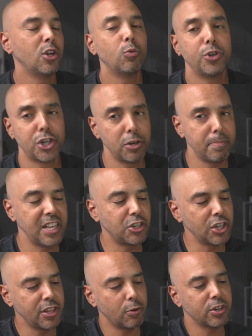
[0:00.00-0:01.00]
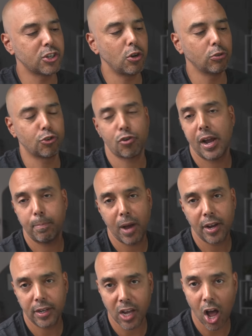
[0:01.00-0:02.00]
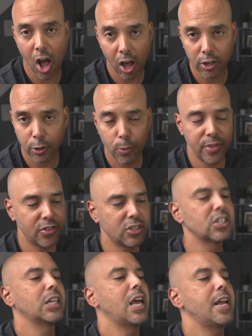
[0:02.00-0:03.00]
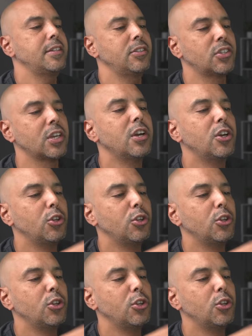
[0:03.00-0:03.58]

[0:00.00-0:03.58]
We should mention there is no tripod collar with this lens.